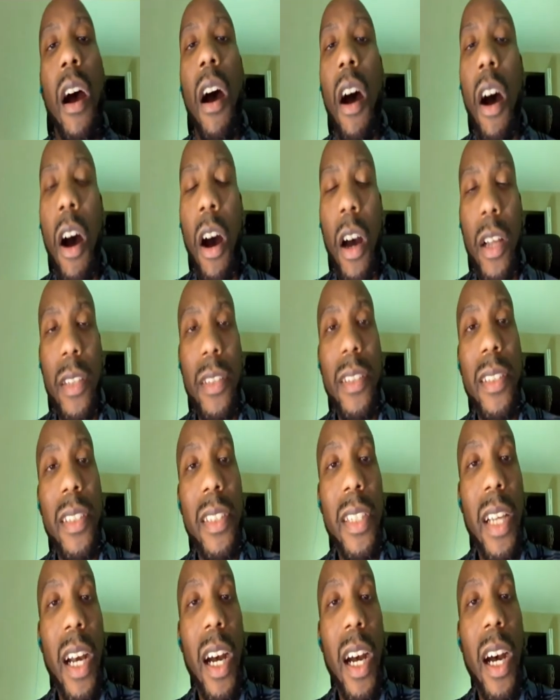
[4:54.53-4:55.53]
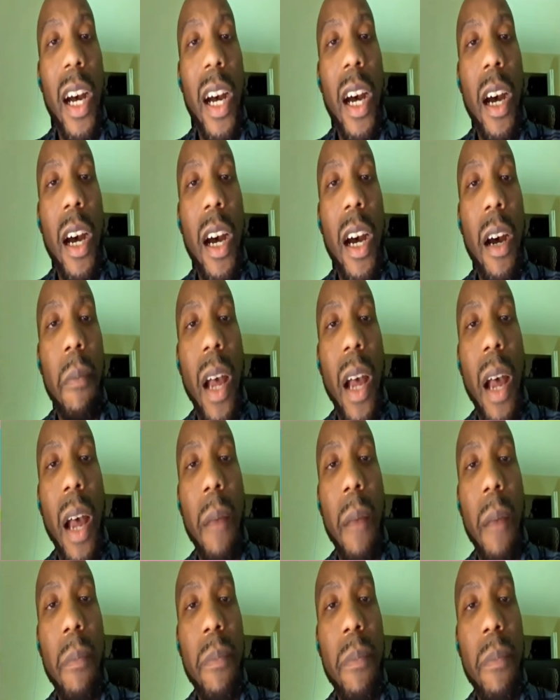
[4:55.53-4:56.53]
On some,
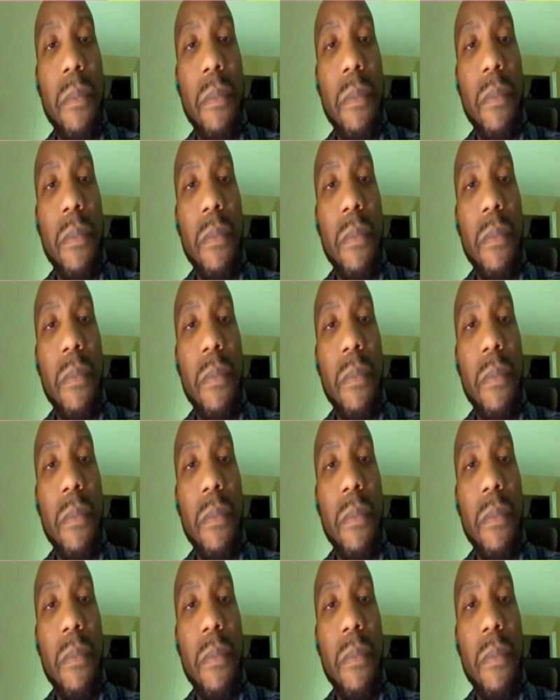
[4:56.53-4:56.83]
I'm curious.